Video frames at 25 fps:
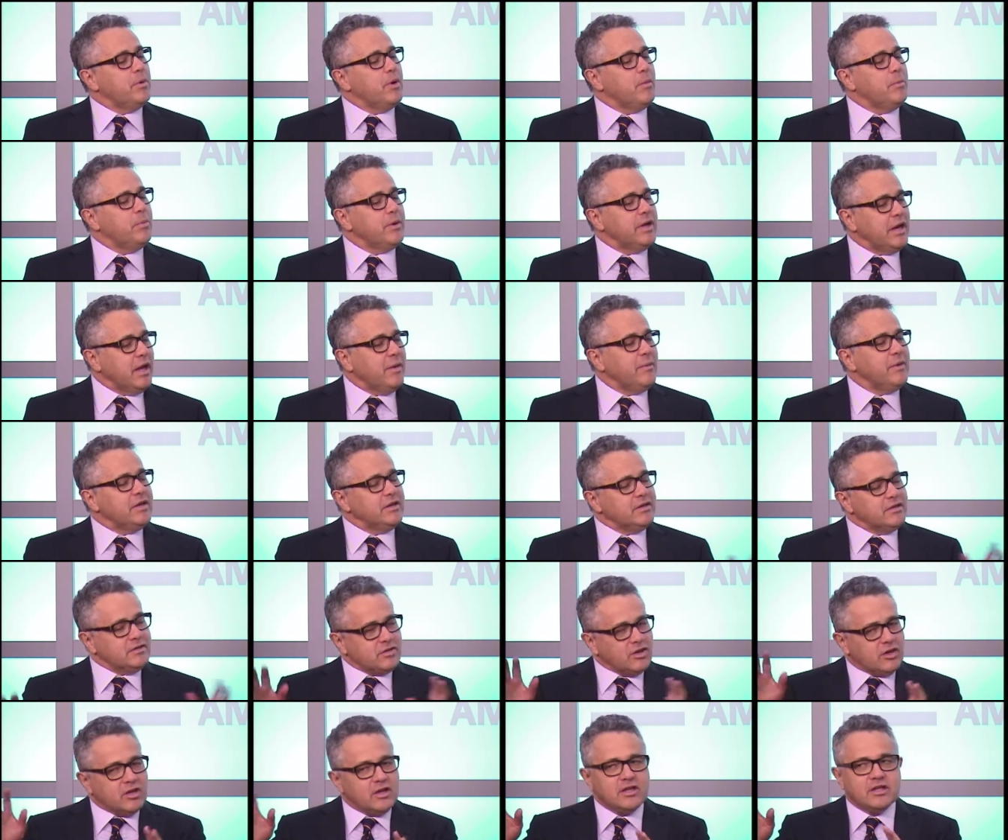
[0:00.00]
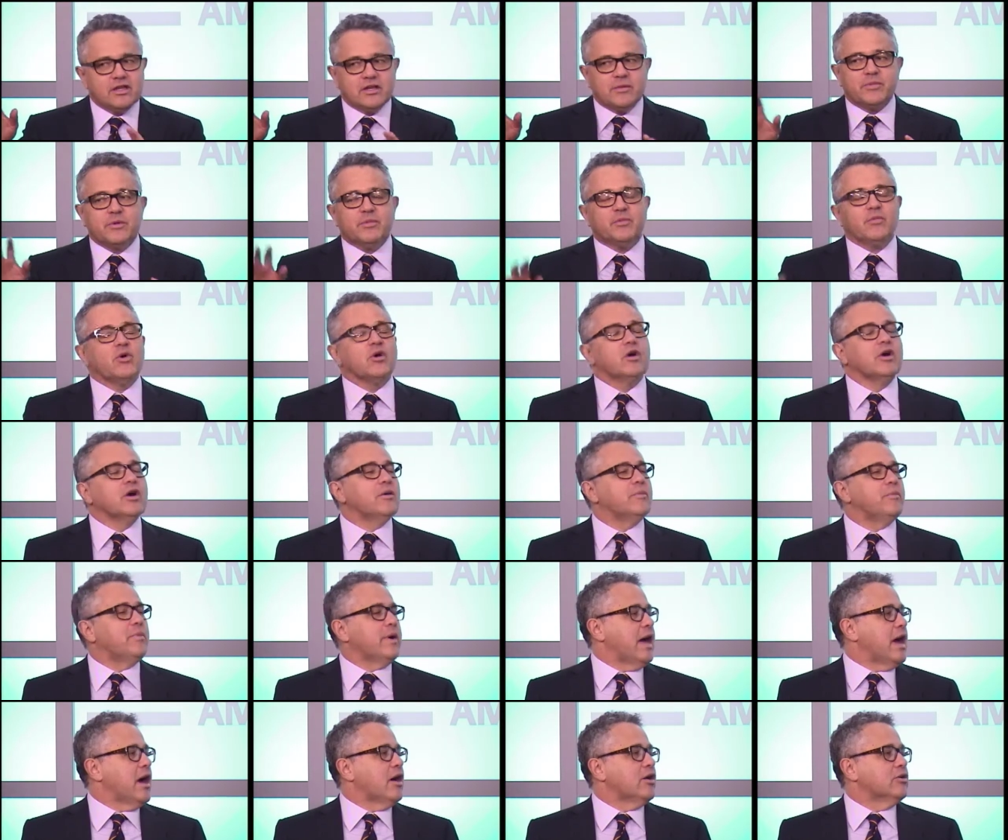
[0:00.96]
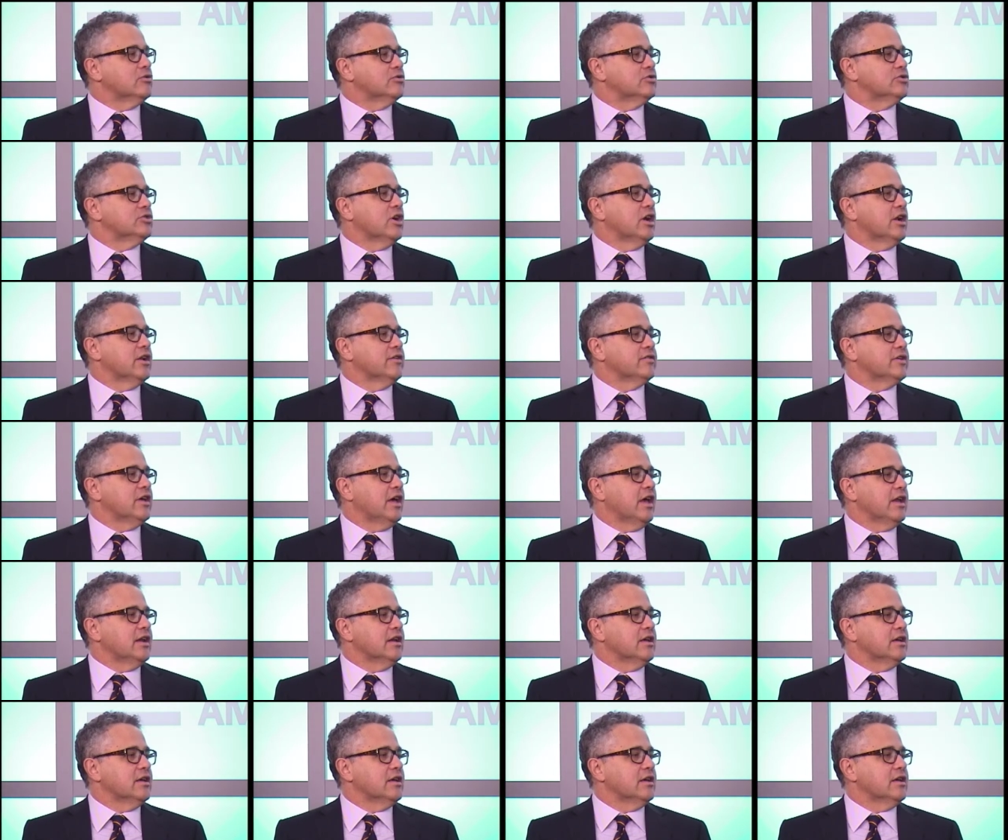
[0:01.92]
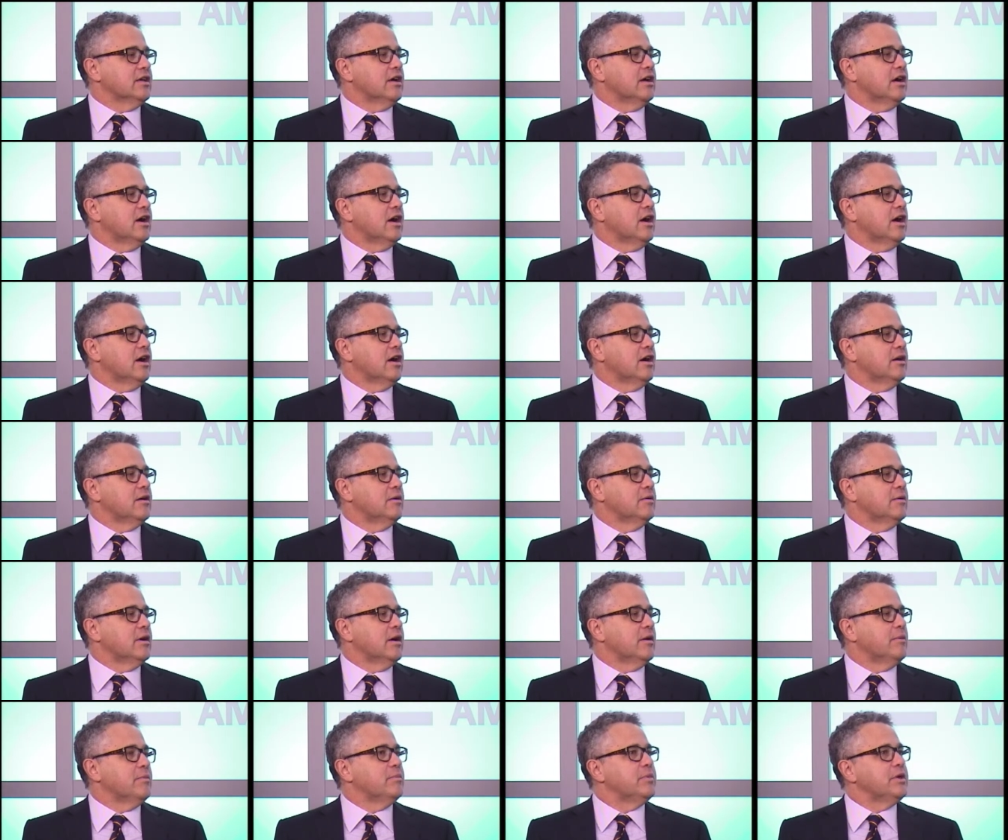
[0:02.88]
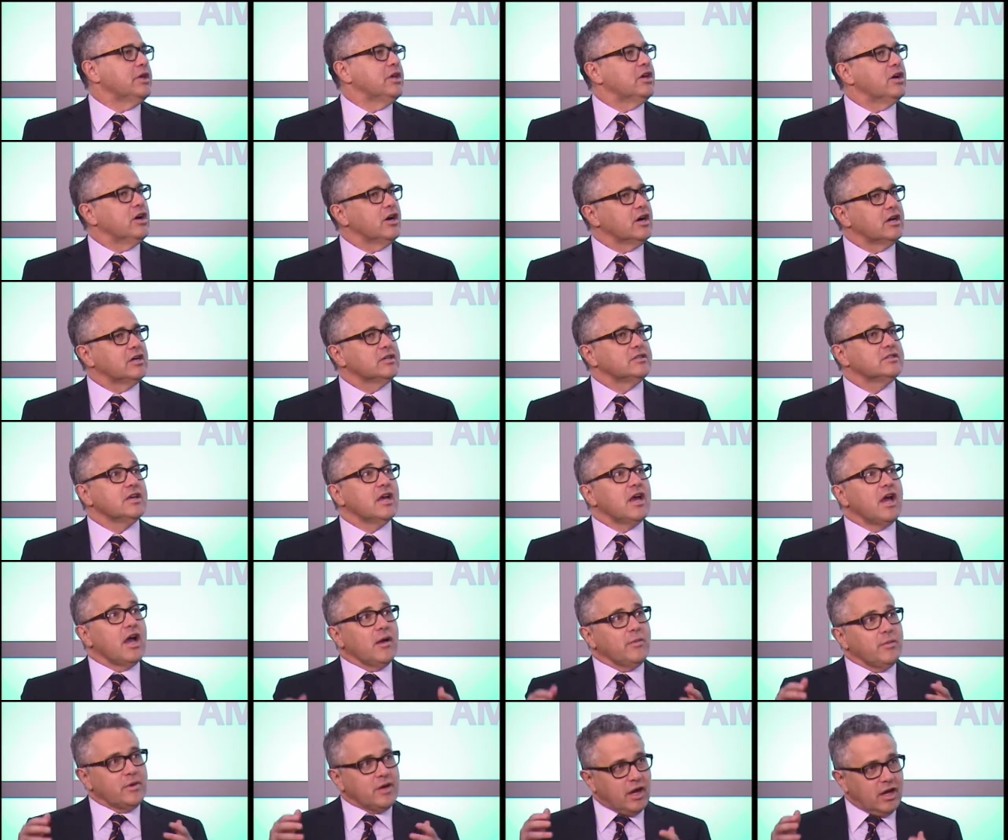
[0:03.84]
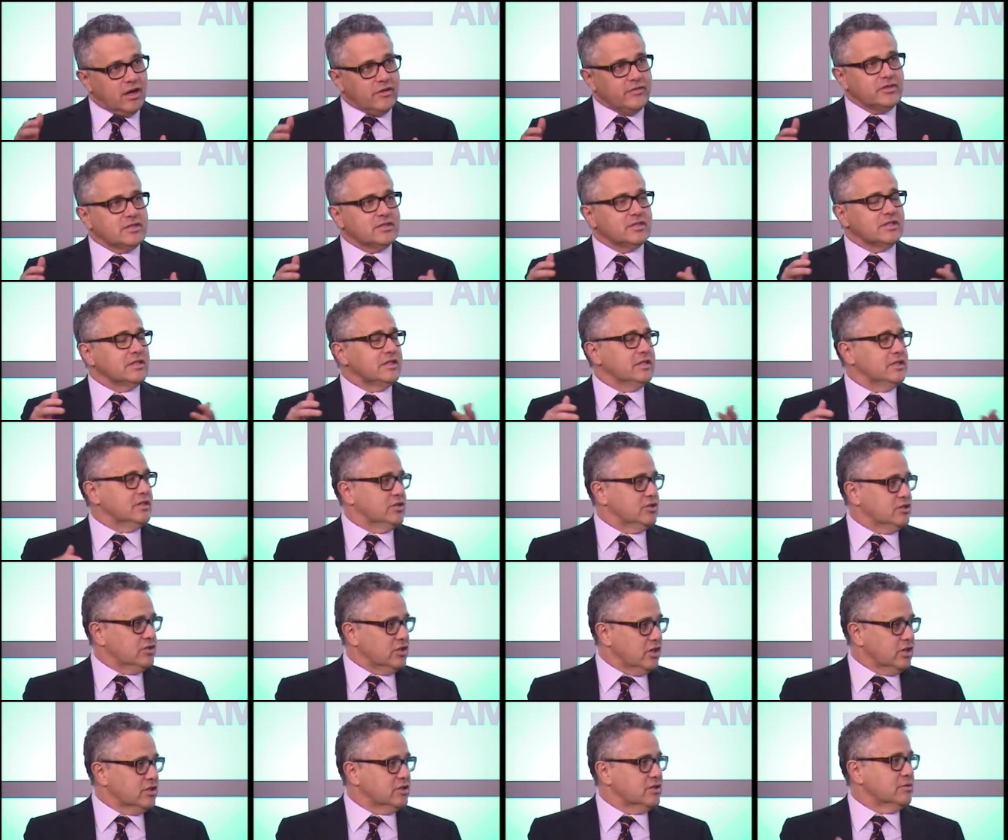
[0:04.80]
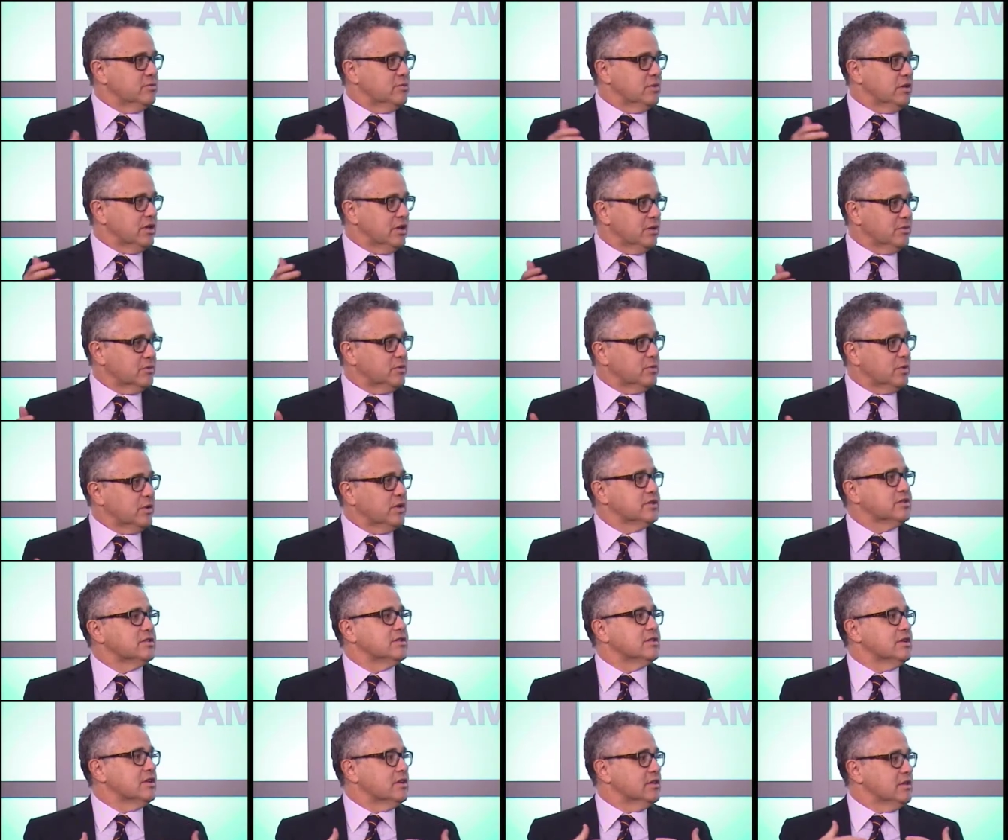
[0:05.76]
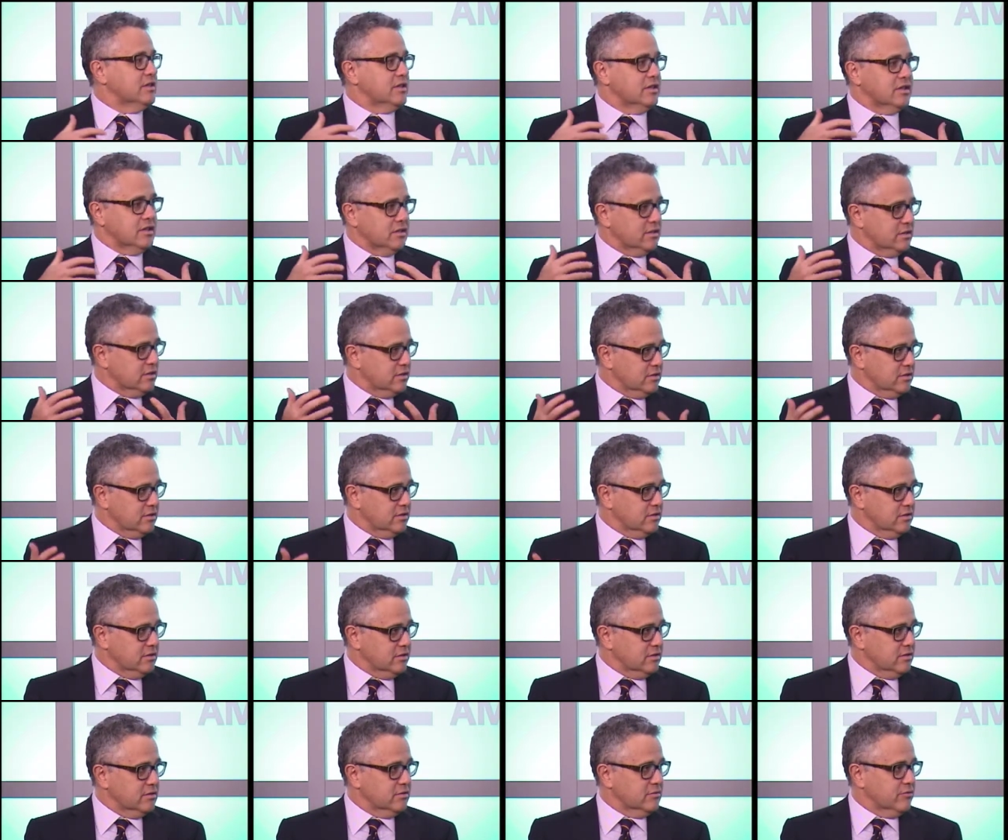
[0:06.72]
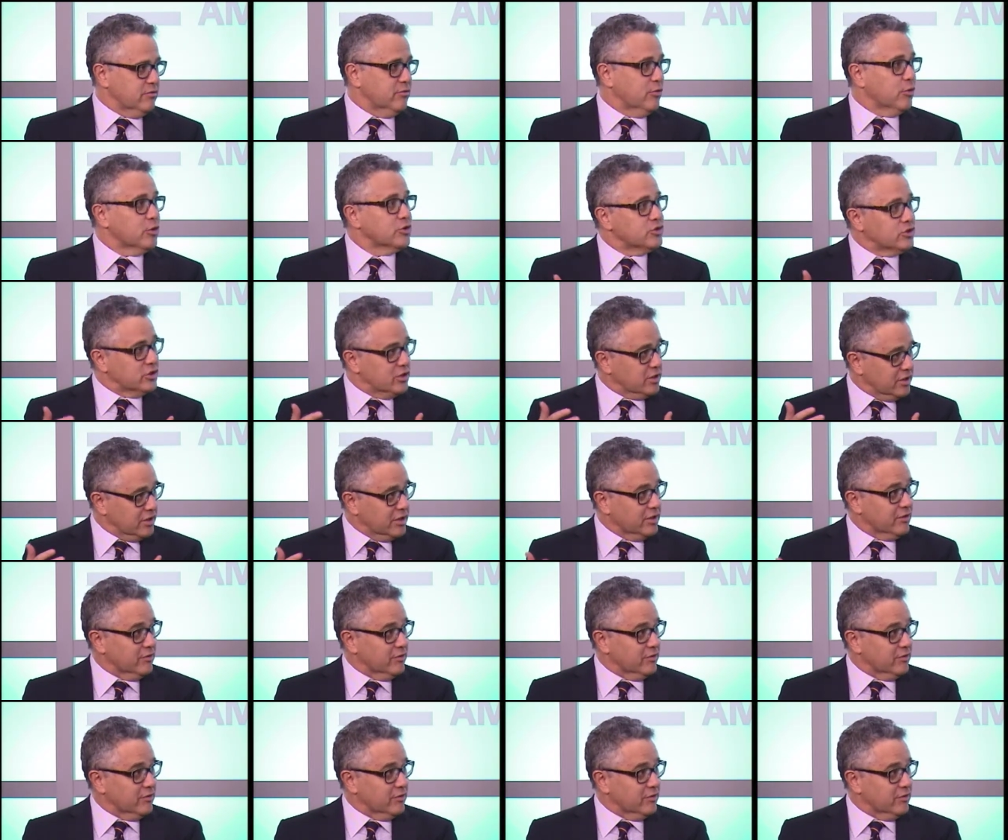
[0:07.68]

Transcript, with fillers: But I mean, talk a little bit more about John F. Kennedy because I mean, obviously Lyndon Johnson becomes president in fortunately